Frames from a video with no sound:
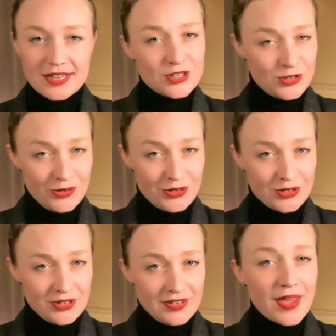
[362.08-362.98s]

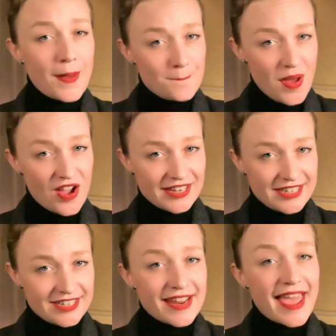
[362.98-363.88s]
solution,
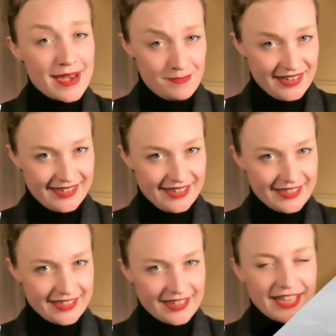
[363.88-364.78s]
market, and business.